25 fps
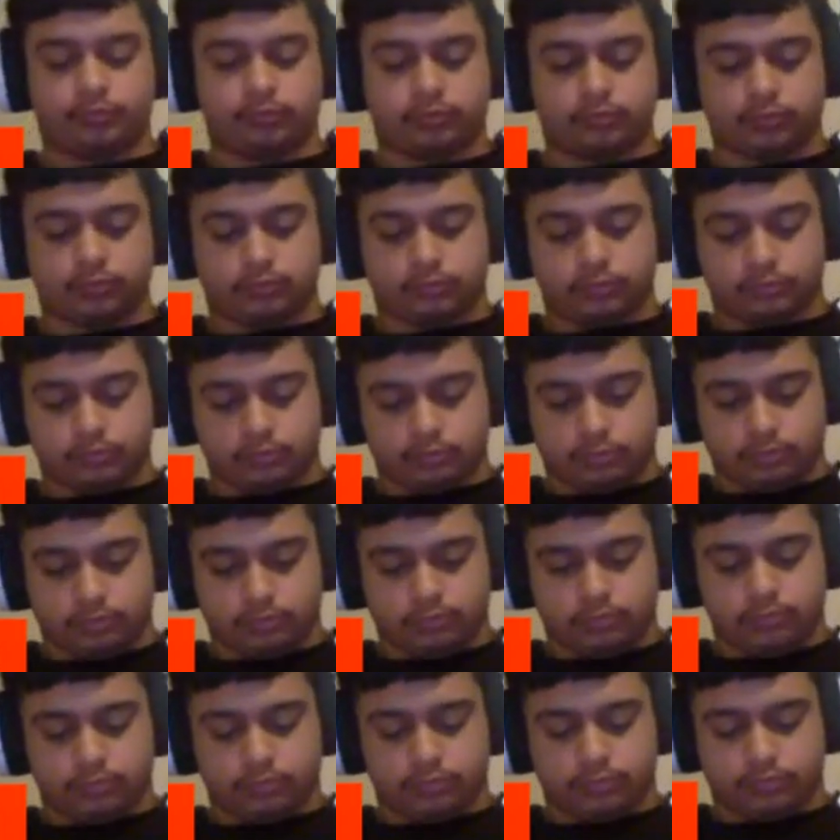
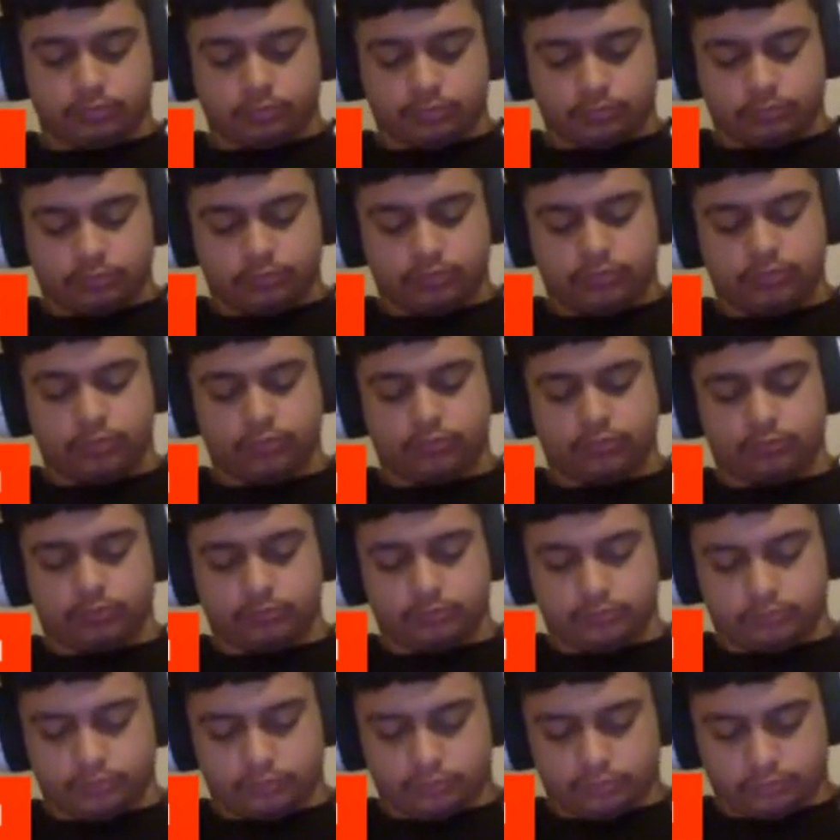
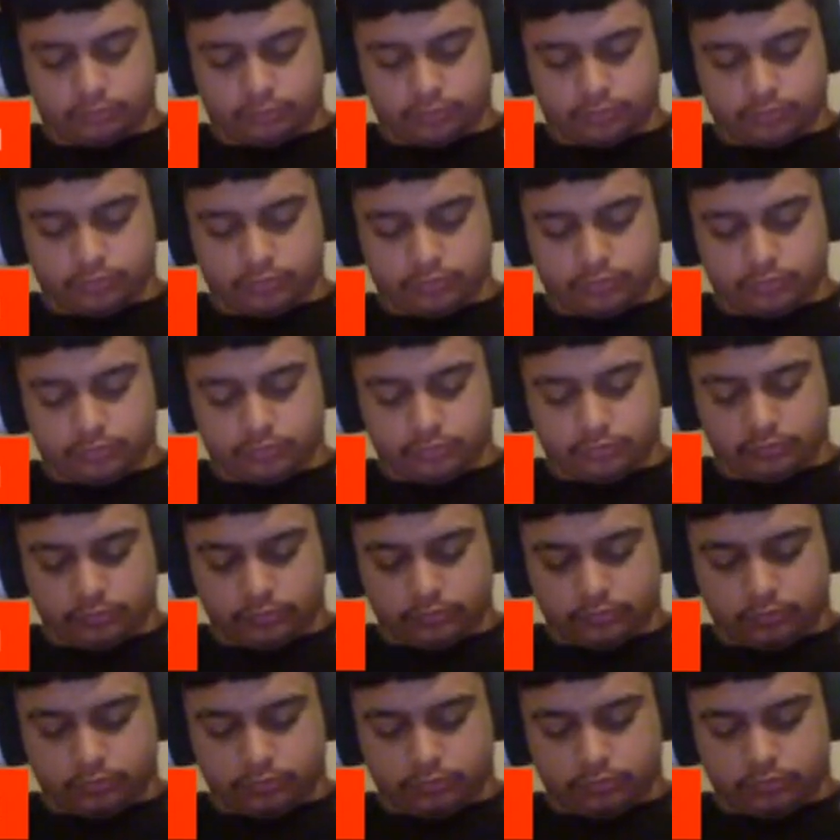
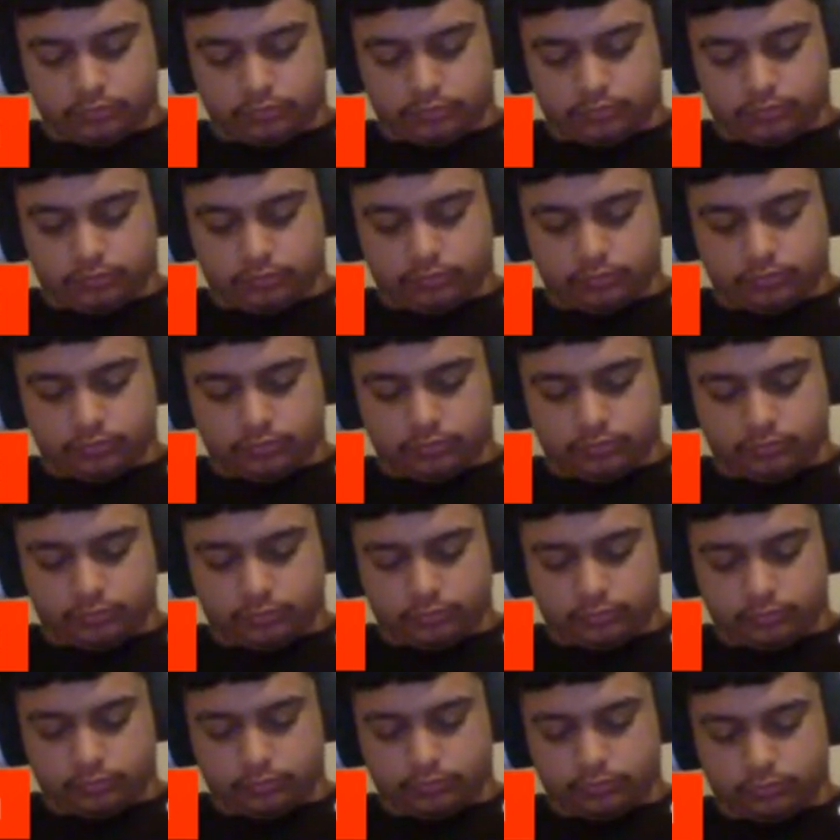
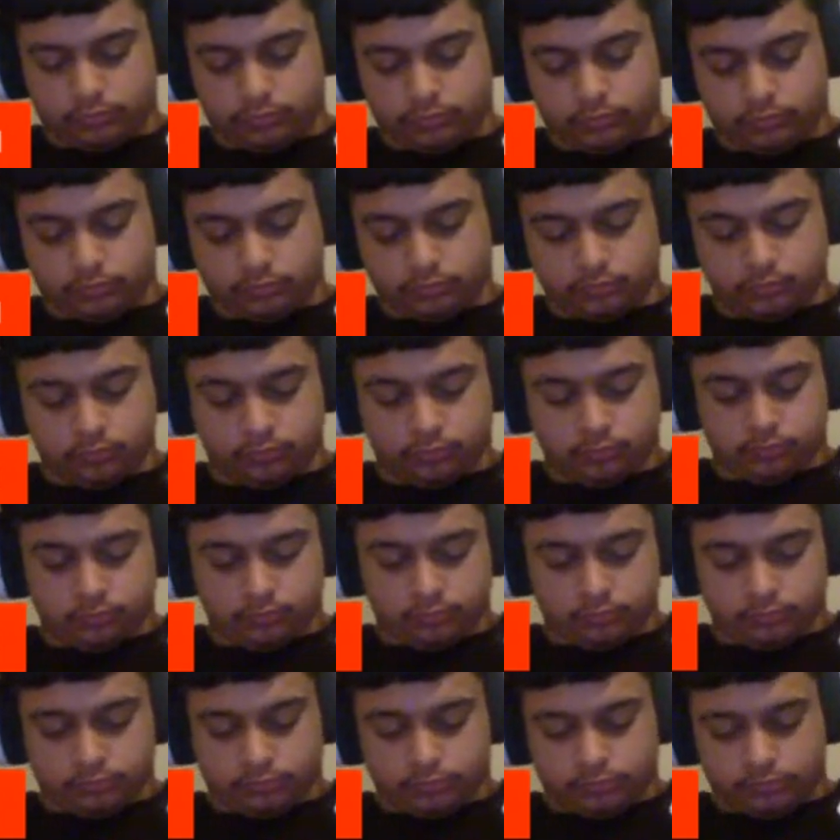
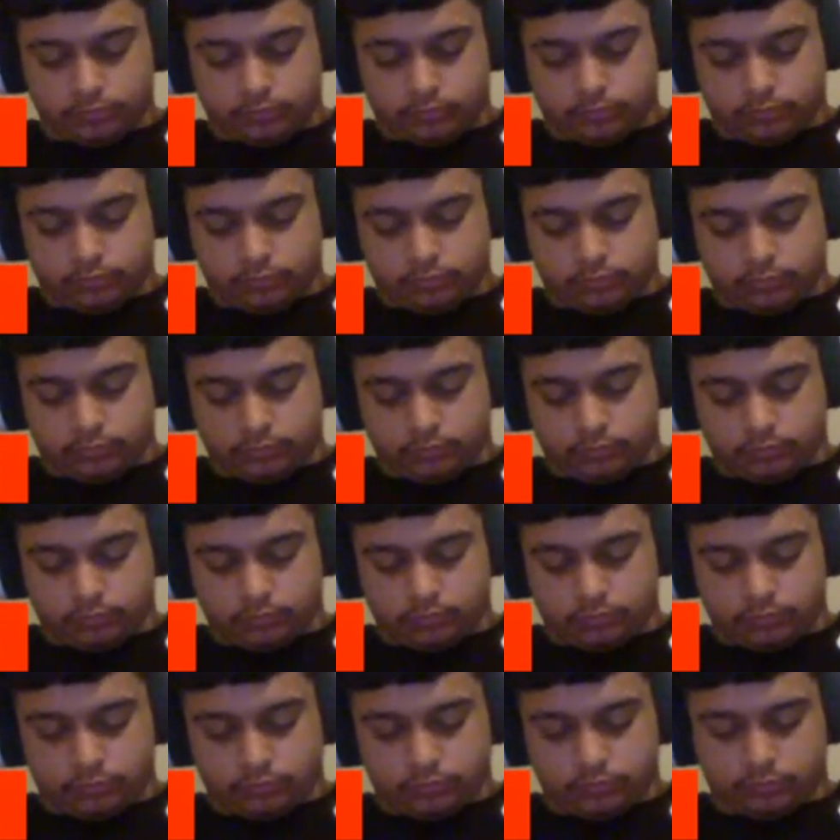
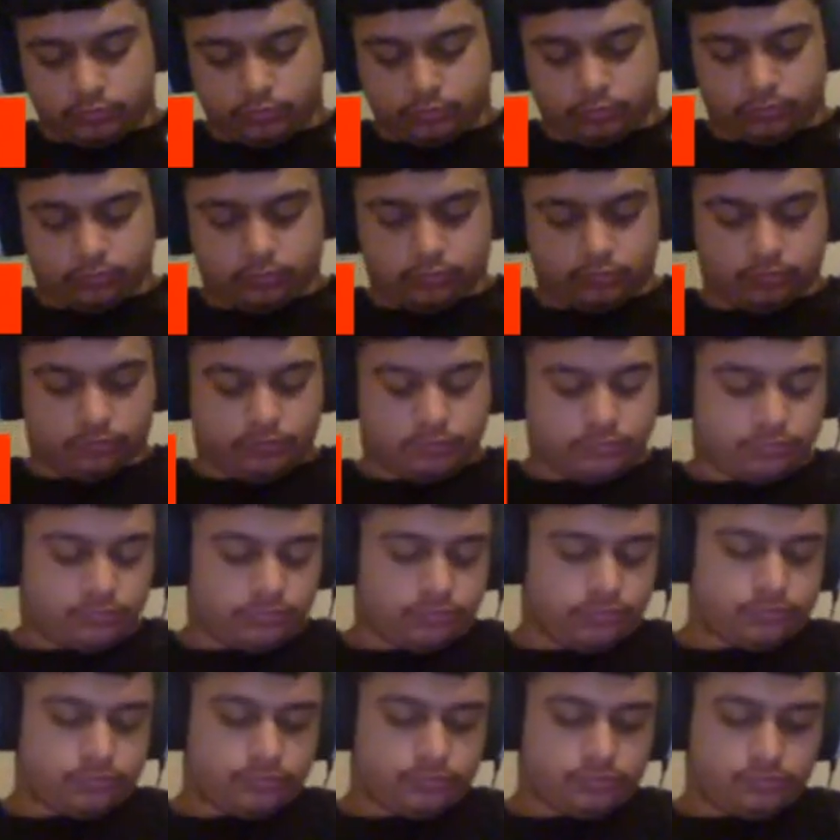
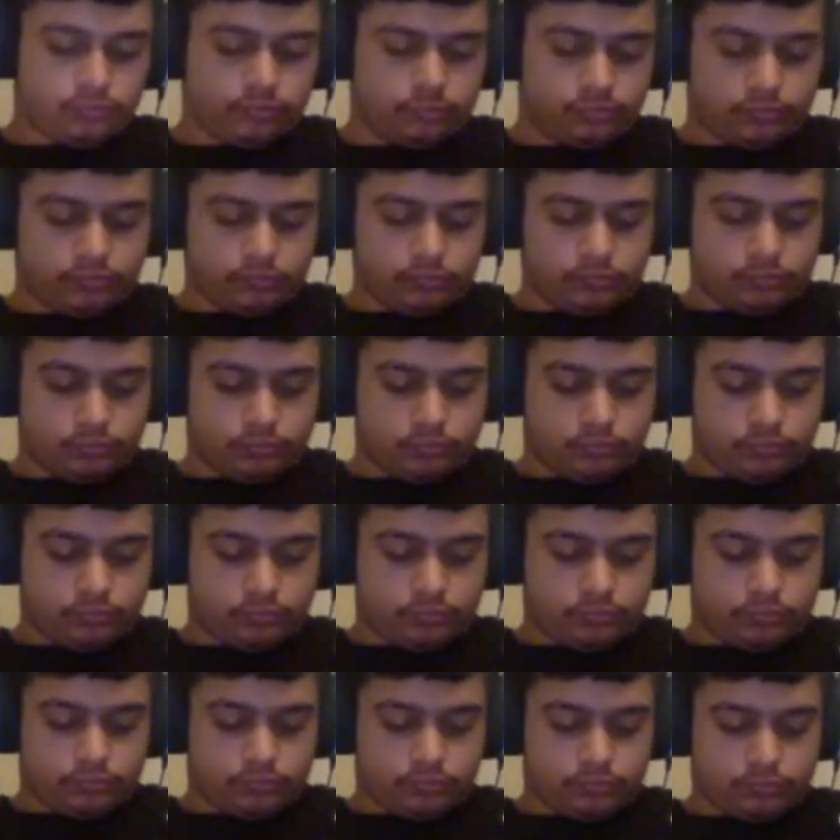(not speaking)